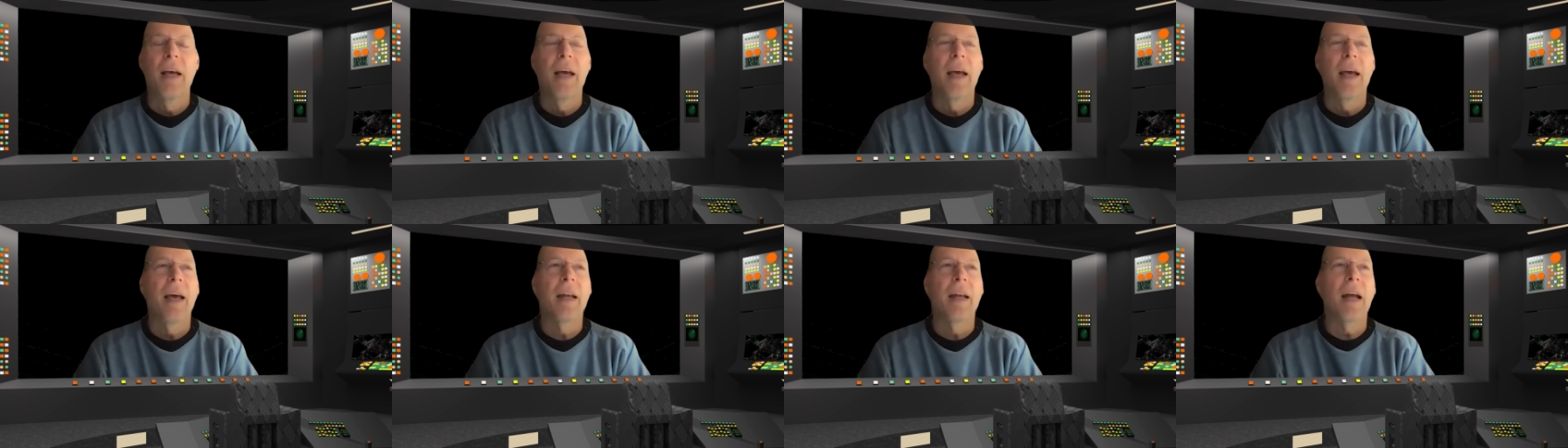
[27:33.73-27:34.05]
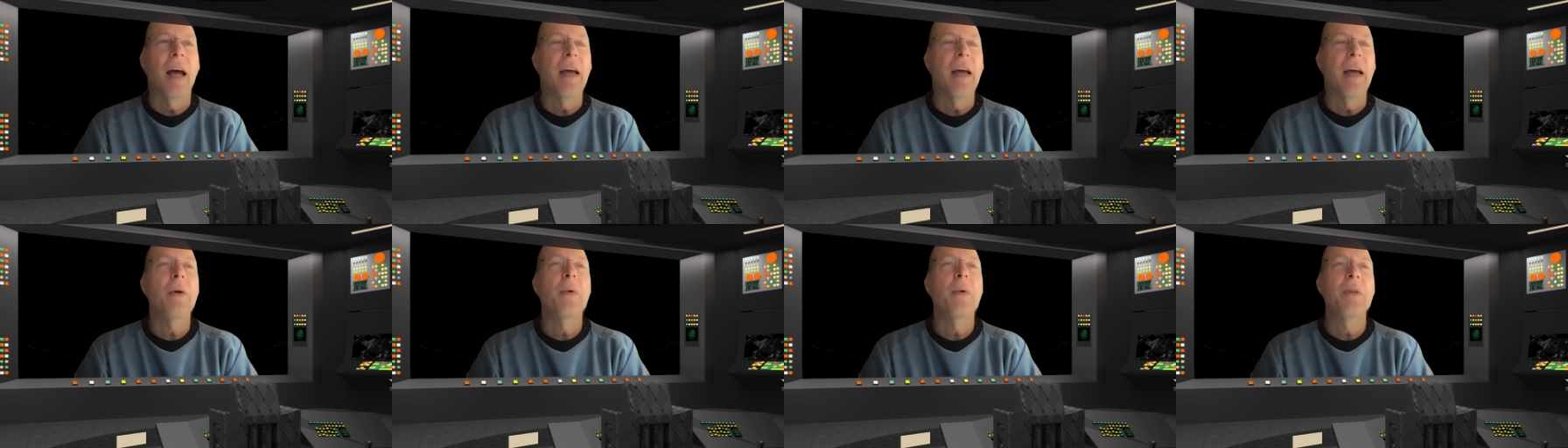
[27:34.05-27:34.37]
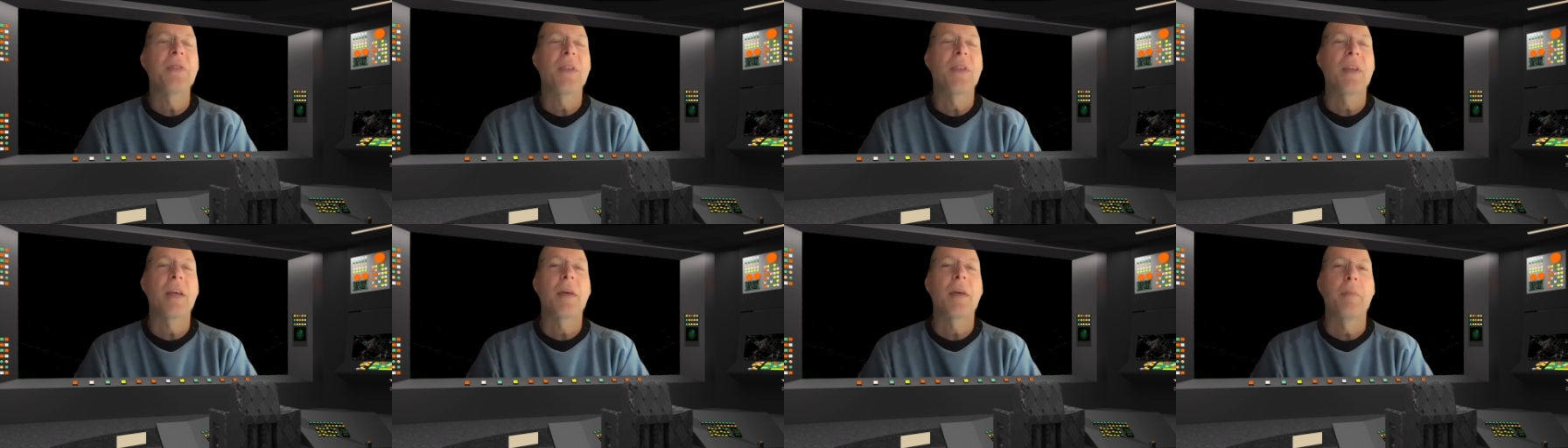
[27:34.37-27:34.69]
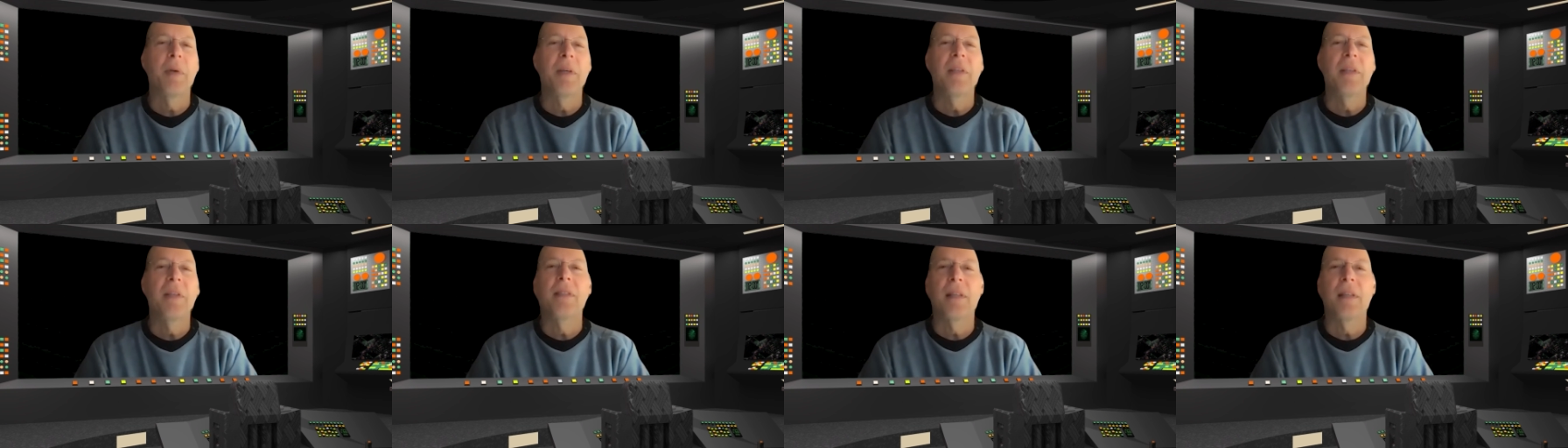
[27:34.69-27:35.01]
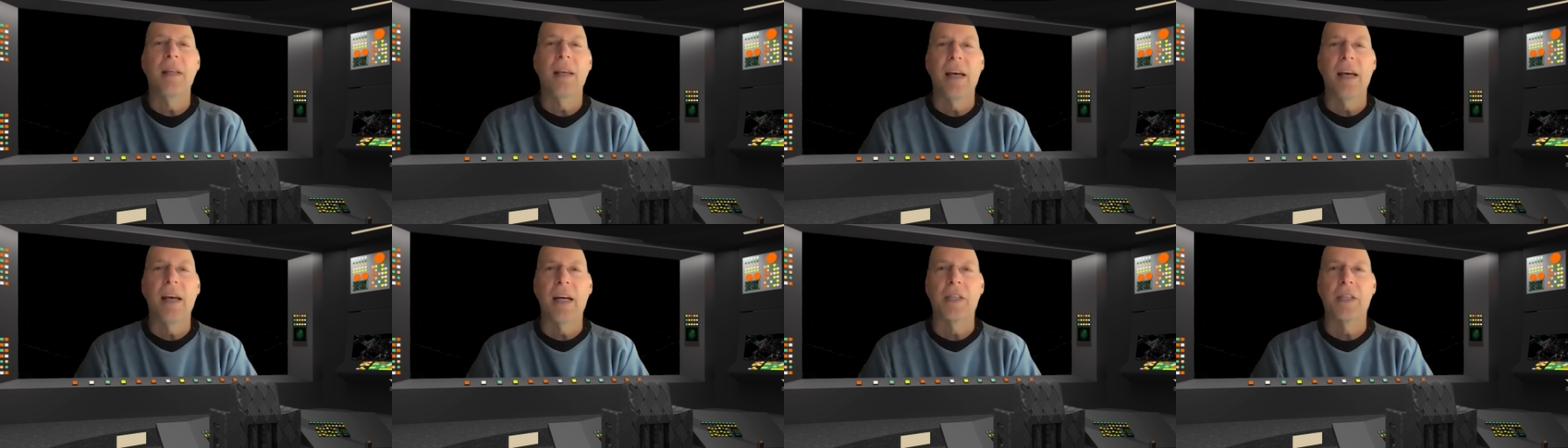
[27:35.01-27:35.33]
And I always think a piece of
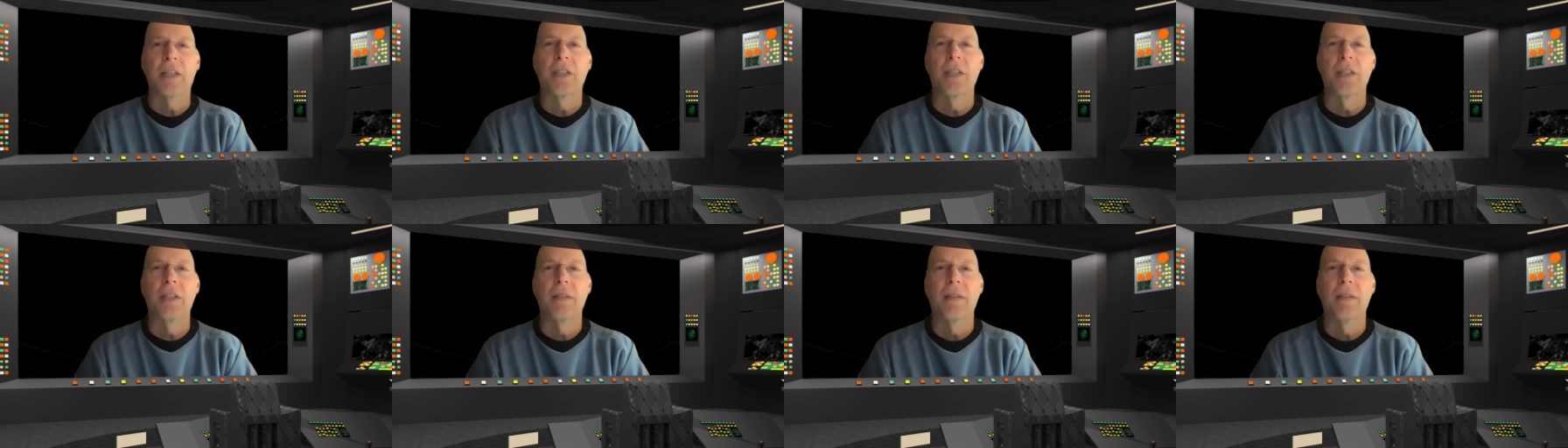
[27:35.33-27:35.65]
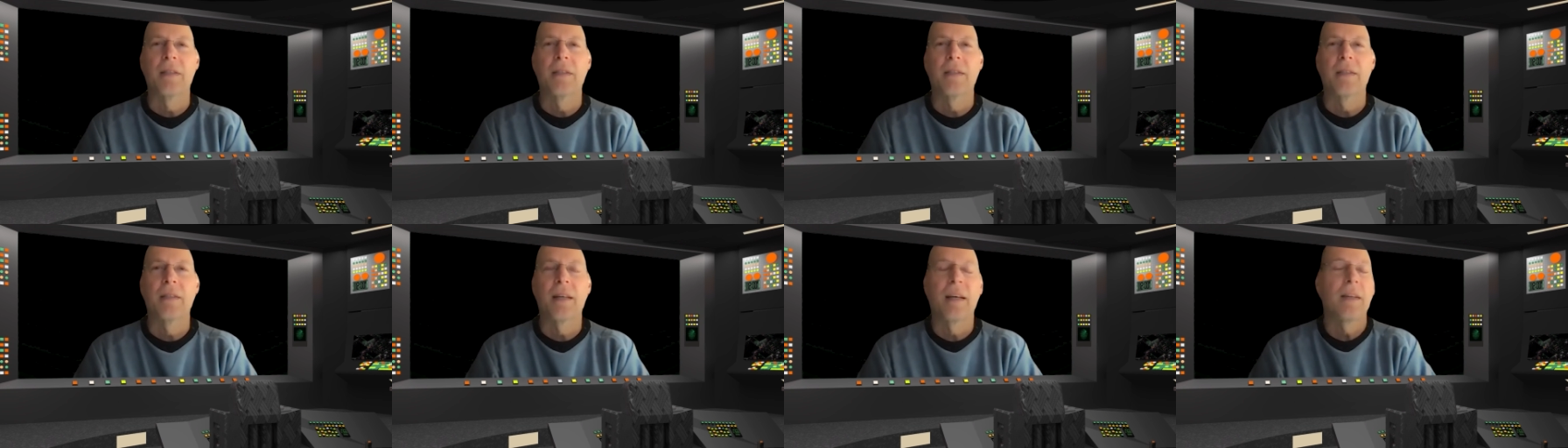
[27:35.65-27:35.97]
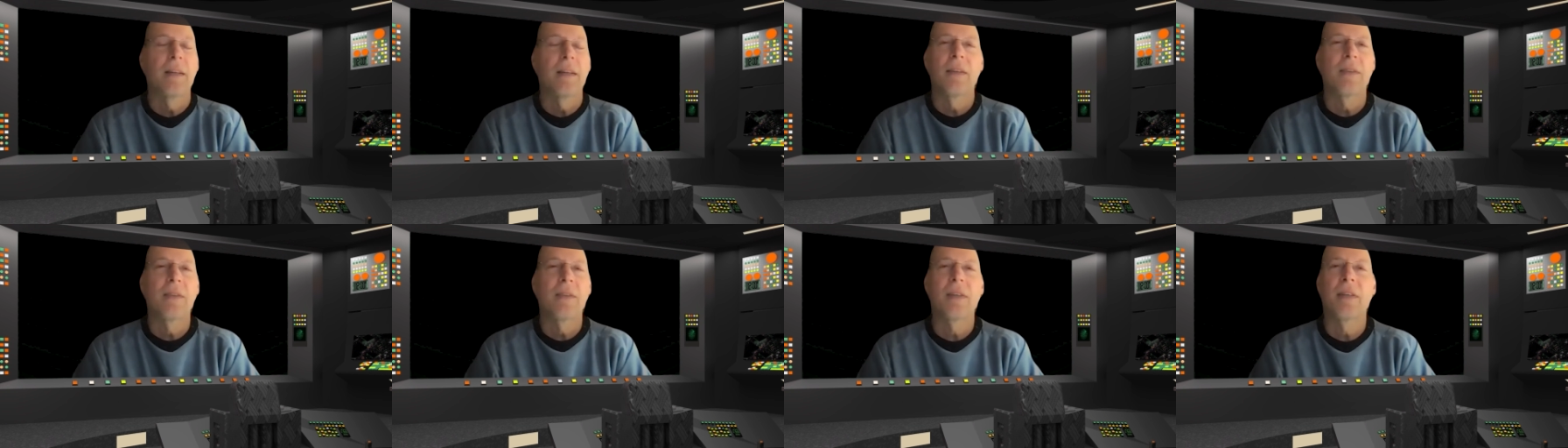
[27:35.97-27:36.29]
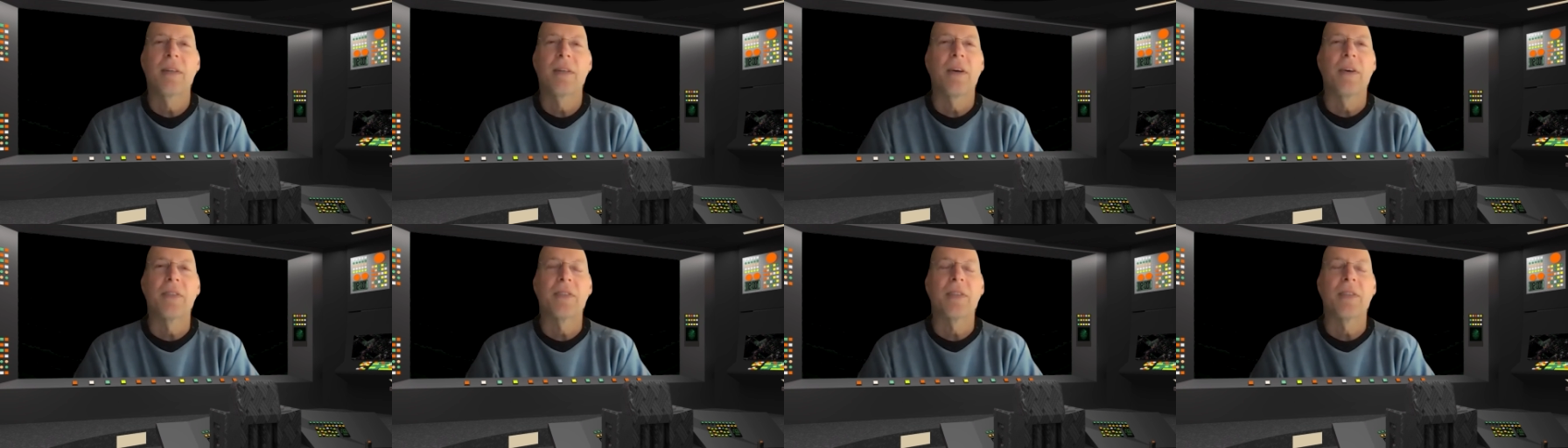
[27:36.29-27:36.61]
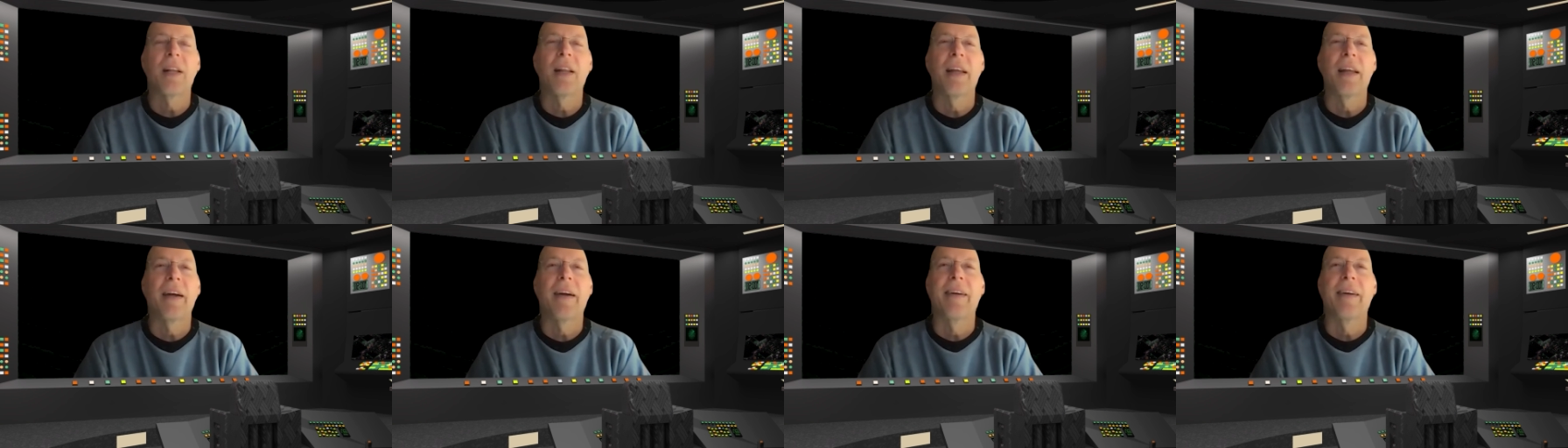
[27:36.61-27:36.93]
the action. It's
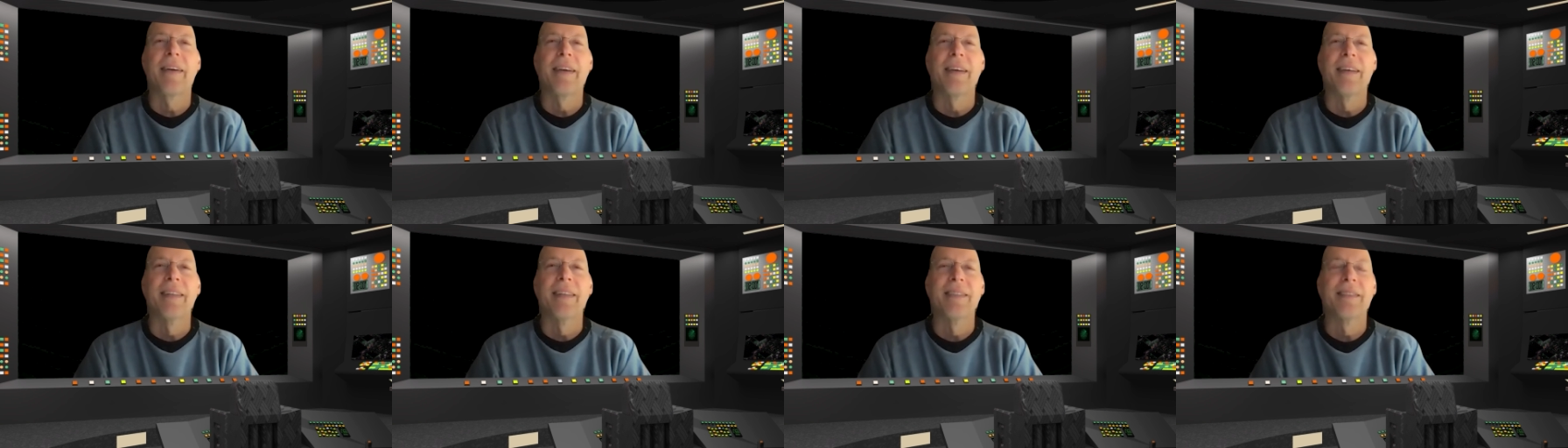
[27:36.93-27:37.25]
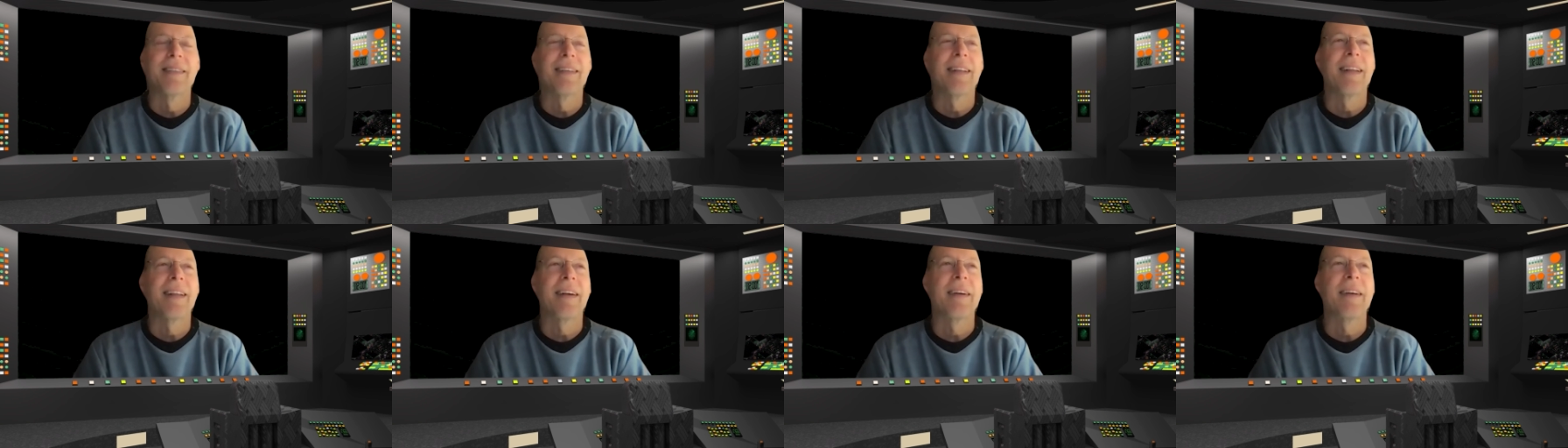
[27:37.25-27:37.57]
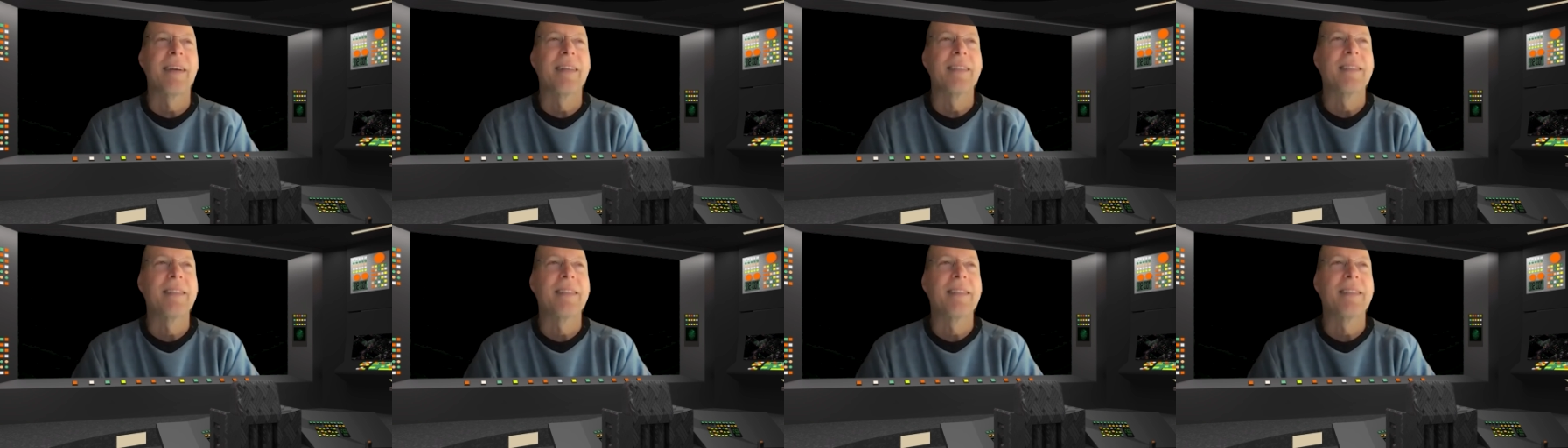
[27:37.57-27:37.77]
hilarious. Hilarious.